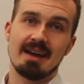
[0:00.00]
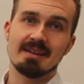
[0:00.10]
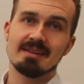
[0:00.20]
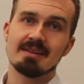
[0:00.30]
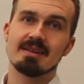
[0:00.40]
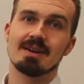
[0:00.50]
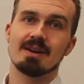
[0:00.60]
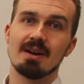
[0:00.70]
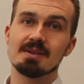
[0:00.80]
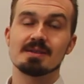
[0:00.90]
an
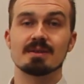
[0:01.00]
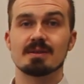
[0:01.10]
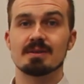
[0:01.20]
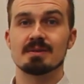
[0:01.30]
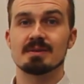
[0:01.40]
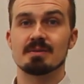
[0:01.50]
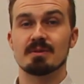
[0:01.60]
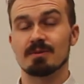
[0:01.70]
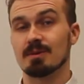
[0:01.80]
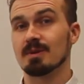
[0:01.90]
are also used
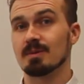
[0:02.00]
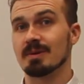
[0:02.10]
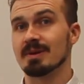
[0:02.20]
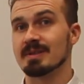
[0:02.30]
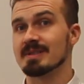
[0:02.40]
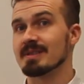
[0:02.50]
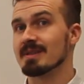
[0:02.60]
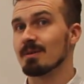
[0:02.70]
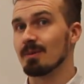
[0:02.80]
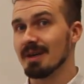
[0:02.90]
before the words
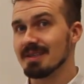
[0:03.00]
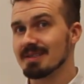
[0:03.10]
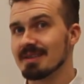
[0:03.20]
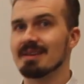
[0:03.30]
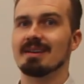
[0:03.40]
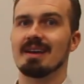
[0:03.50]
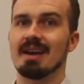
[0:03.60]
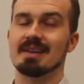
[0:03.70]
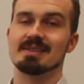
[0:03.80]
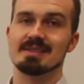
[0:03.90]
what
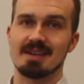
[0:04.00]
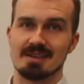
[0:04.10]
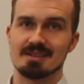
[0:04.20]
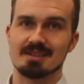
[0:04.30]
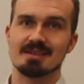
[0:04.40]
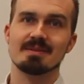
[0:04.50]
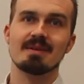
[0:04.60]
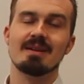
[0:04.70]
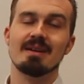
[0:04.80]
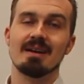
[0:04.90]
and such.
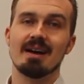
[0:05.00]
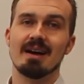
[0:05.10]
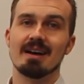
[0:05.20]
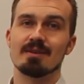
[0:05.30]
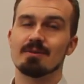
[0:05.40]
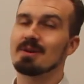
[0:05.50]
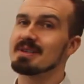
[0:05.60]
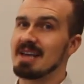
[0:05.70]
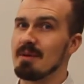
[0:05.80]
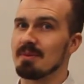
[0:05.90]
For
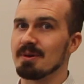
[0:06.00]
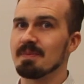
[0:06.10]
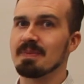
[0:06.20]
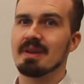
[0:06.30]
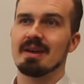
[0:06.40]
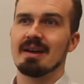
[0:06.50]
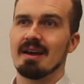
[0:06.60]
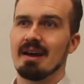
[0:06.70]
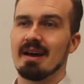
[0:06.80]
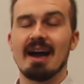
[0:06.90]
example,
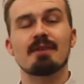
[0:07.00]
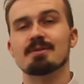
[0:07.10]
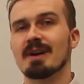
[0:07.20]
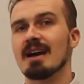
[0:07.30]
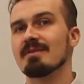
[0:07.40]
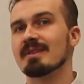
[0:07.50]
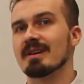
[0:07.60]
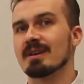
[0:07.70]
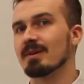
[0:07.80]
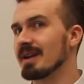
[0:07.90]
after having
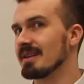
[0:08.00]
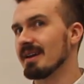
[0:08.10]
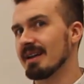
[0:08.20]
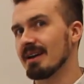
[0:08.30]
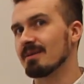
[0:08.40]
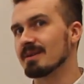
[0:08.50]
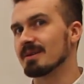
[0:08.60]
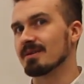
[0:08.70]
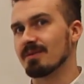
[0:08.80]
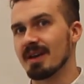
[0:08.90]
a great night out
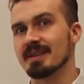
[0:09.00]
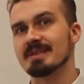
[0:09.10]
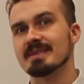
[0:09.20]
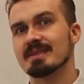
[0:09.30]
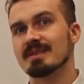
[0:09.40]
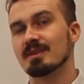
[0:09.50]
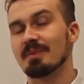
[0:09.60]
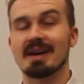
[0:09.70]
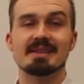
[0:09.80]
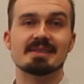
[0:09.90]
with your friends, you
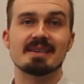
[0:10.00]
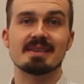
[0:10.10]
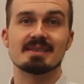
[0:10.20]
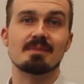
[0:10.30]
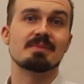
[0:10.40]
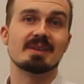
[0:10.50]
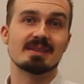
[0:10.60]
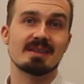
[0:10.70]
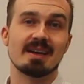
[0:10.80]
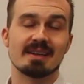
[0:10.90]
might say
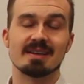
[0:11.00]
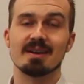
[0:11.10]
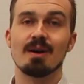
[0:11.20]
something like,